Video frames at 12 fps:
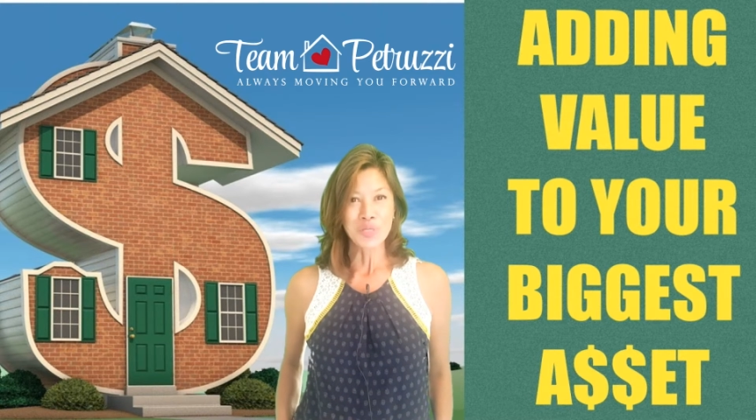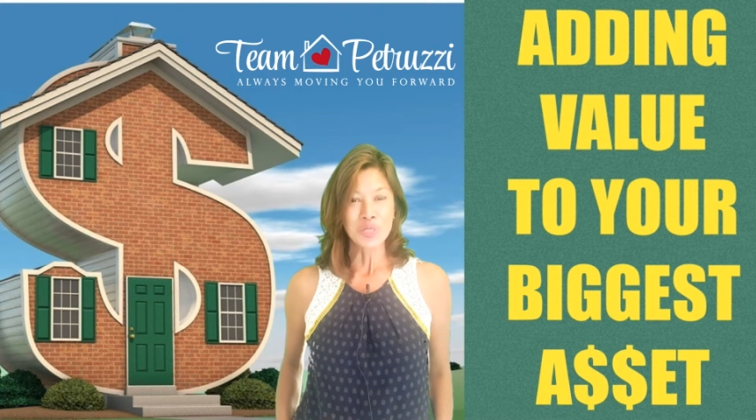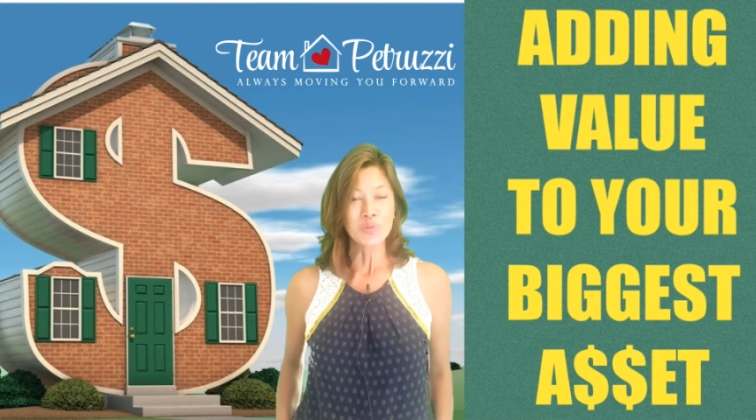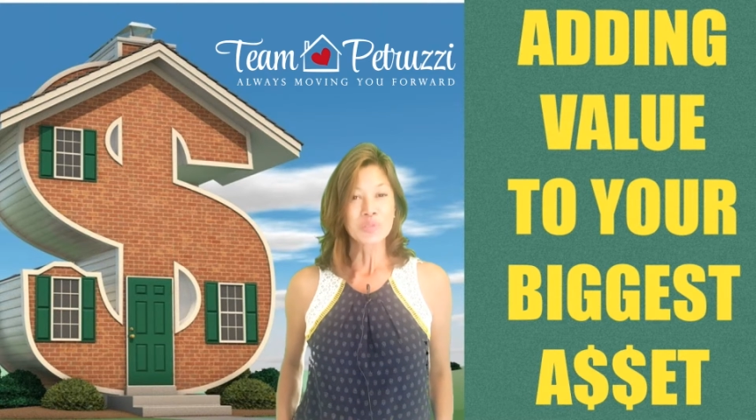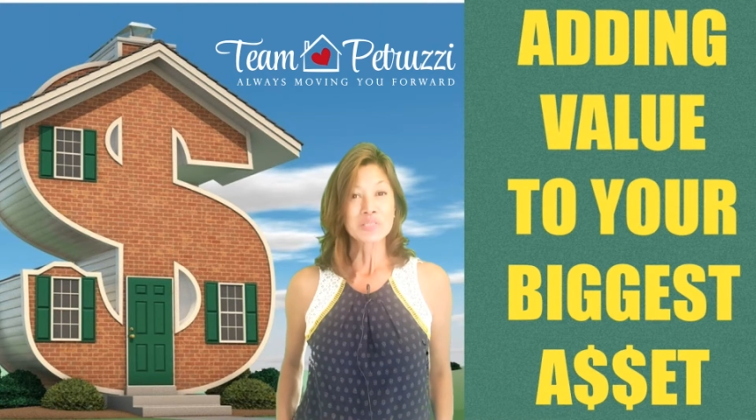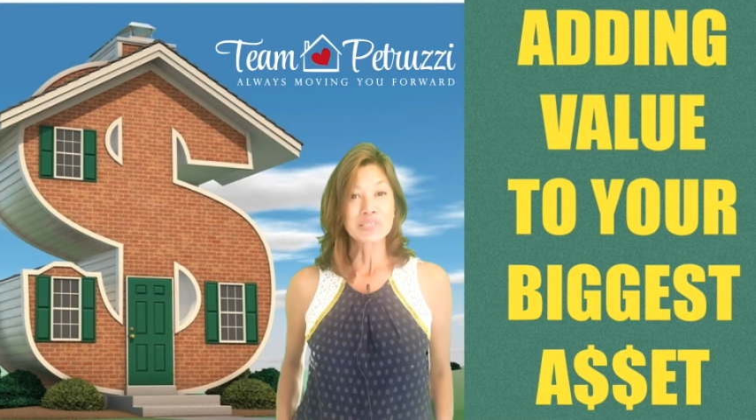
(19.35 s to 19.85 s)

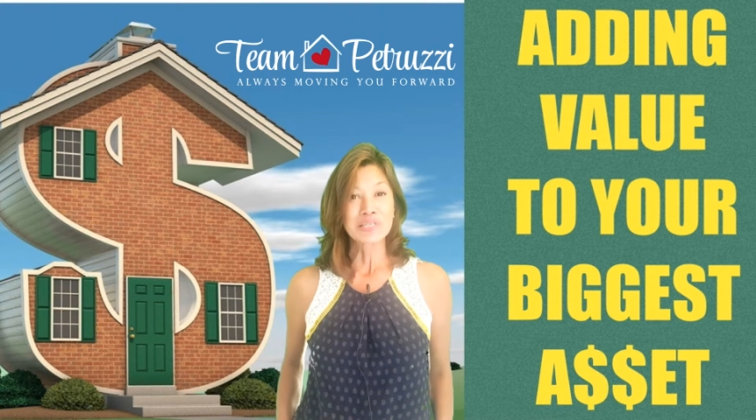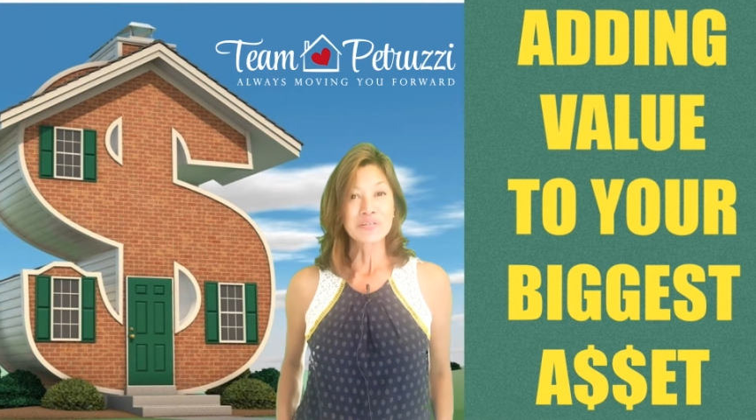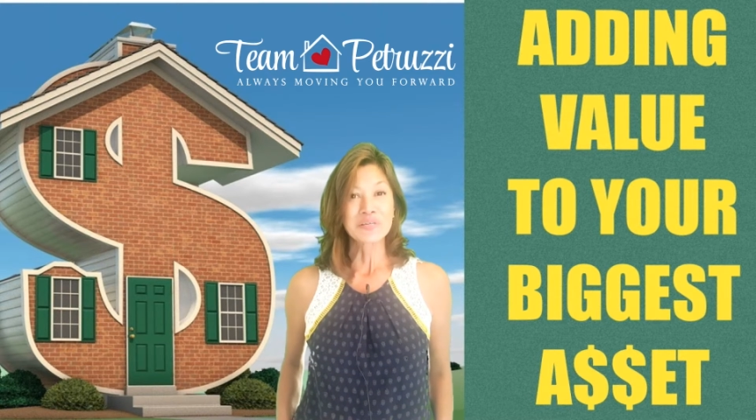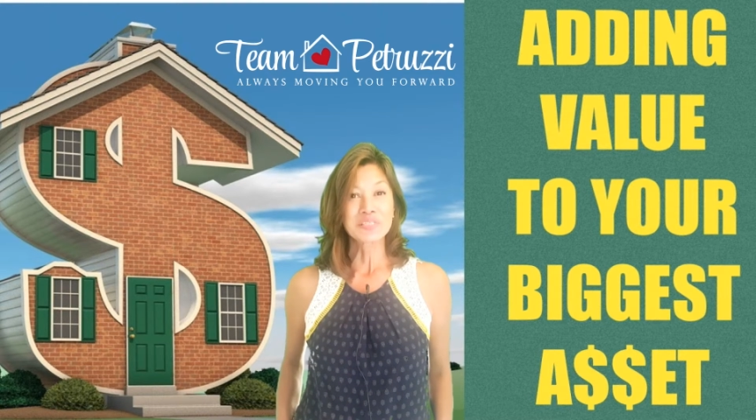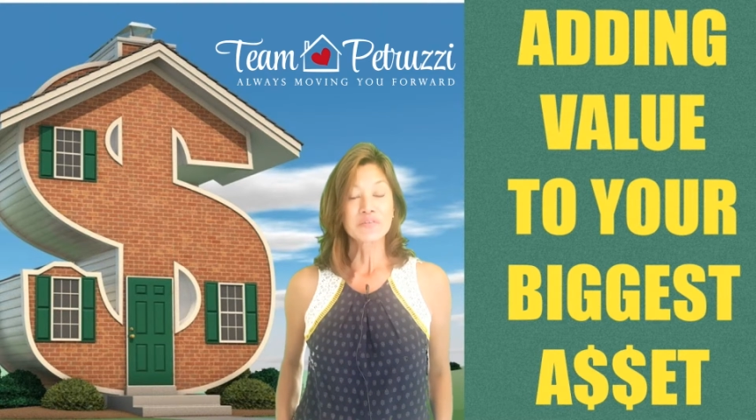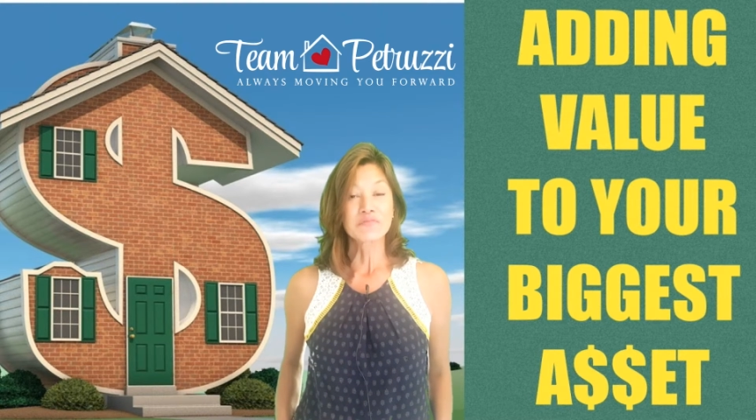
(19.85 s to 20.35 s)
you a
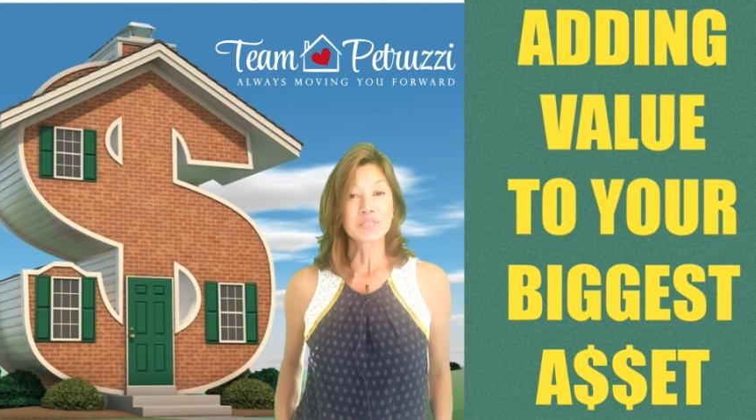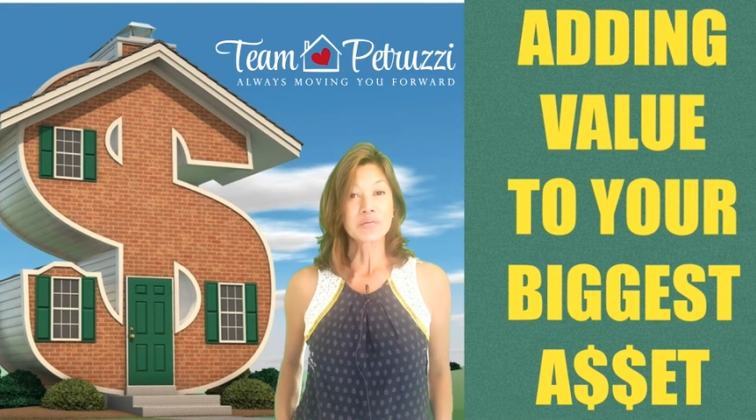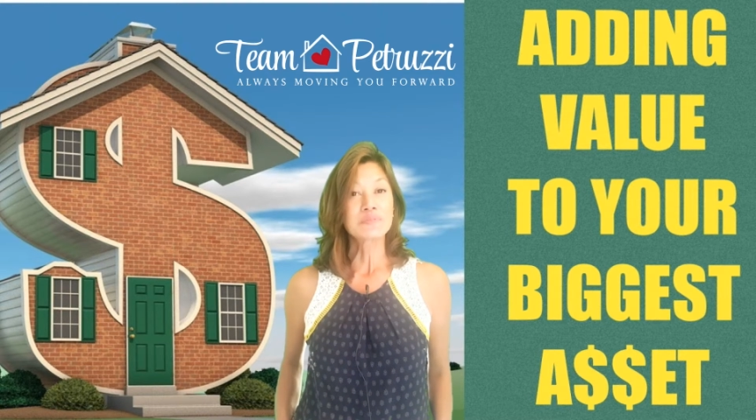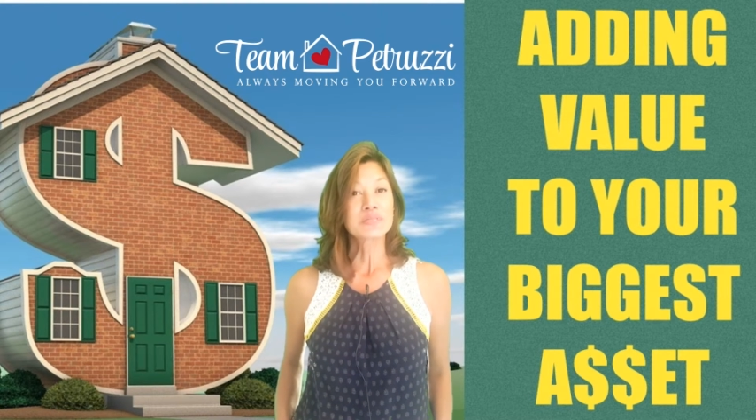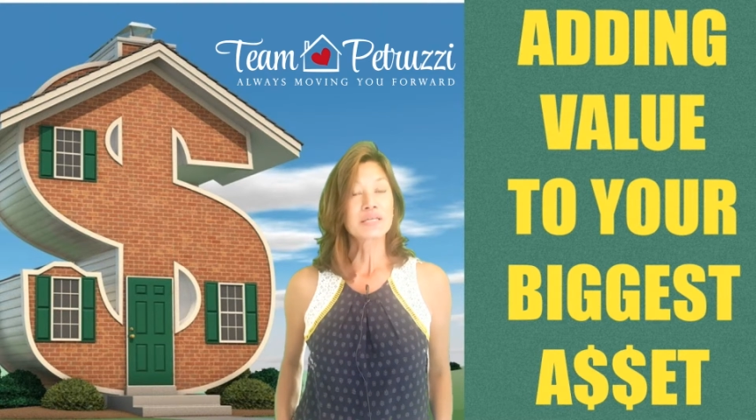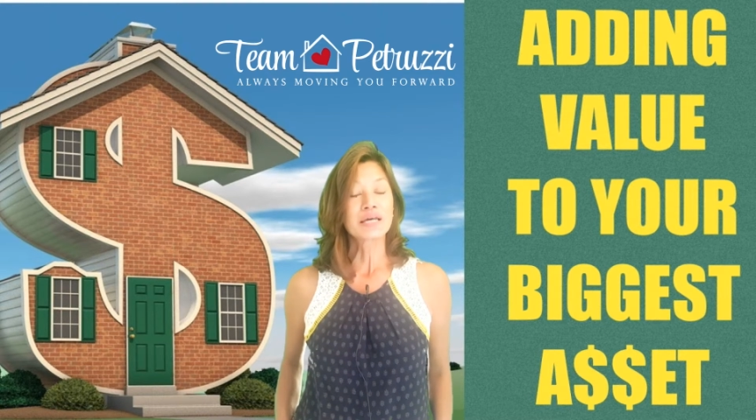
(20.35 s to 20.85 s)
series of
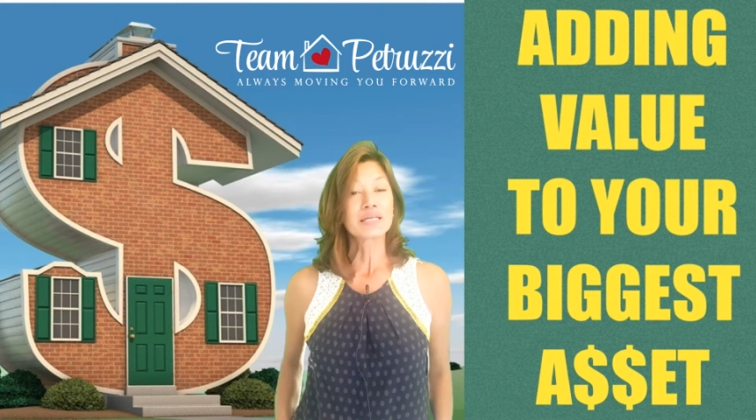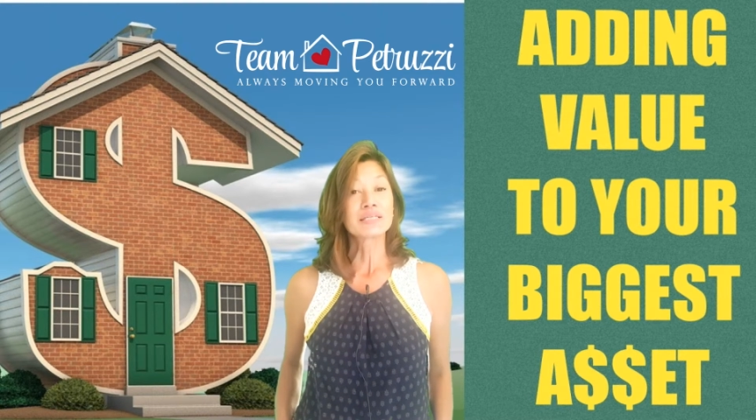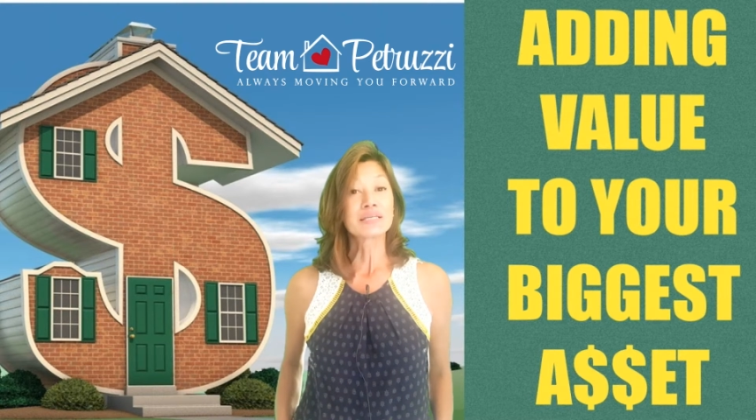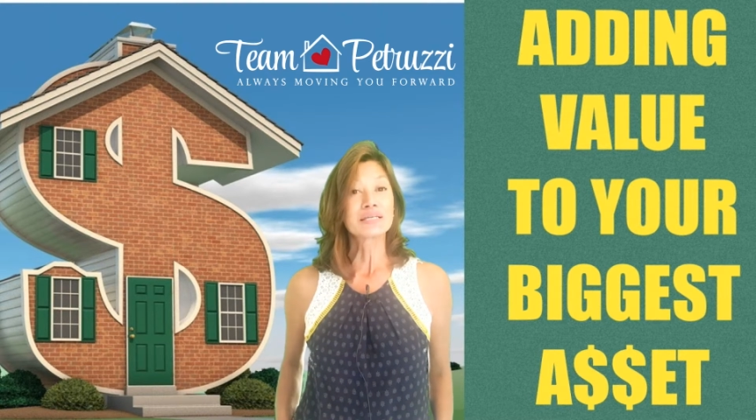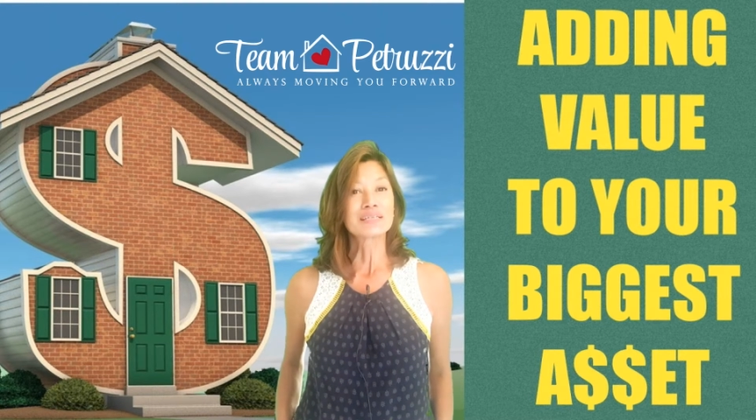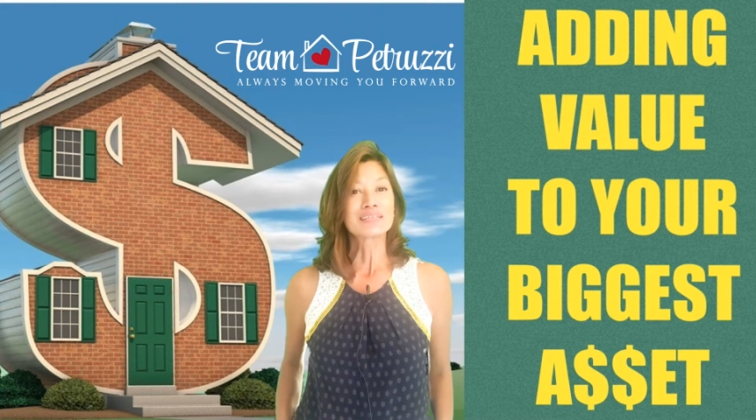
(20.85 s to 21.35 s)
tips and
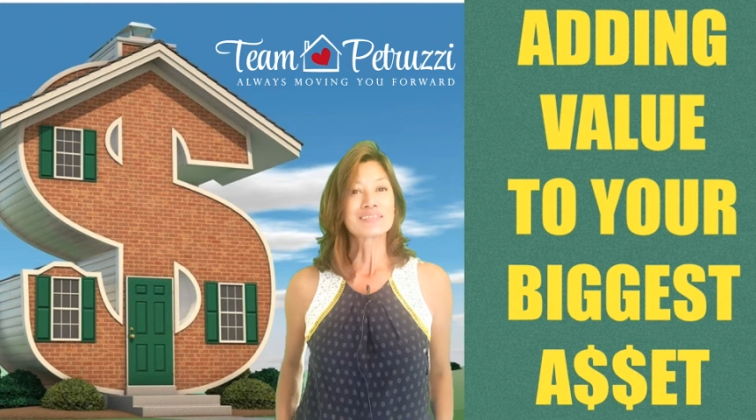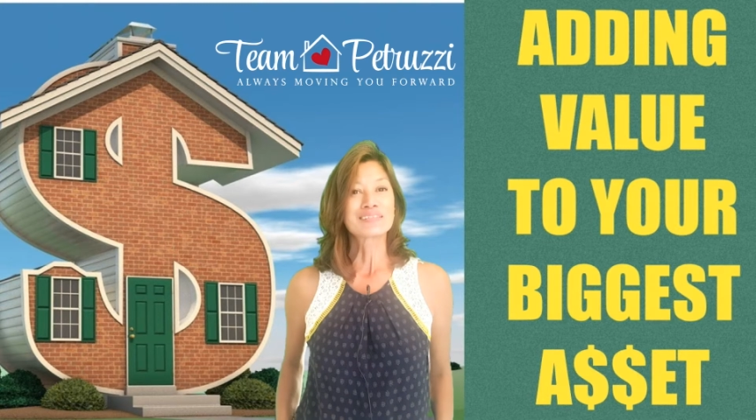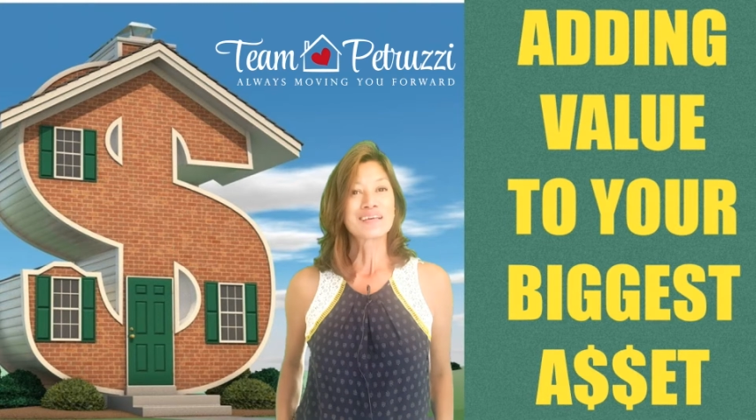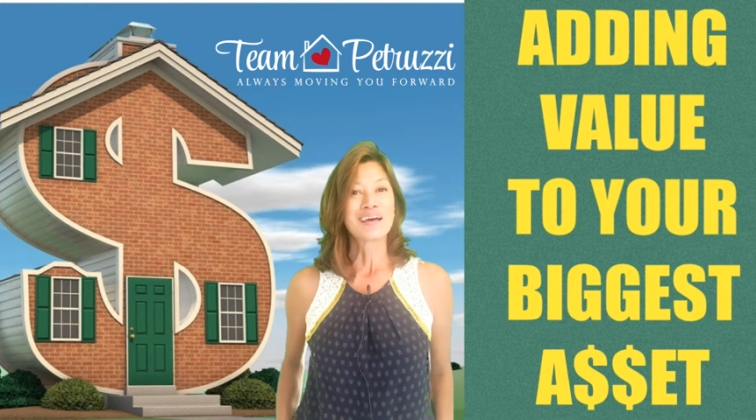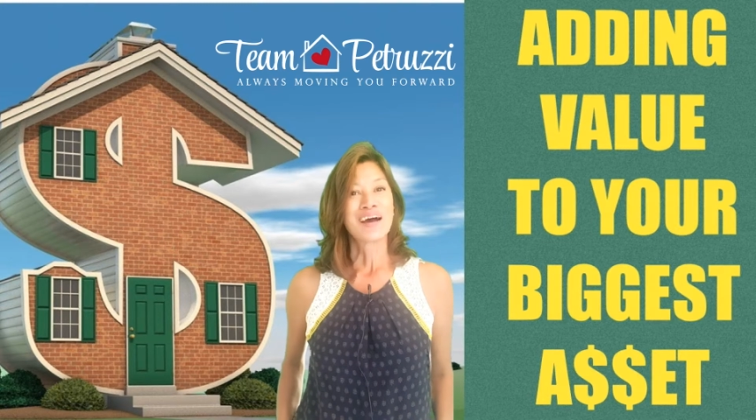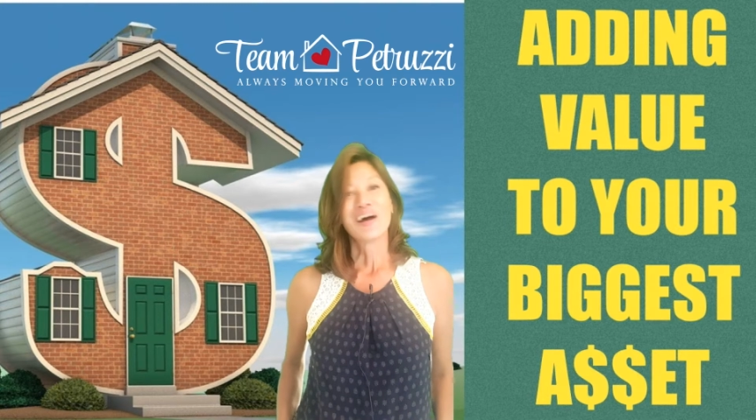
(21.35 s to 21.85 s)
ideas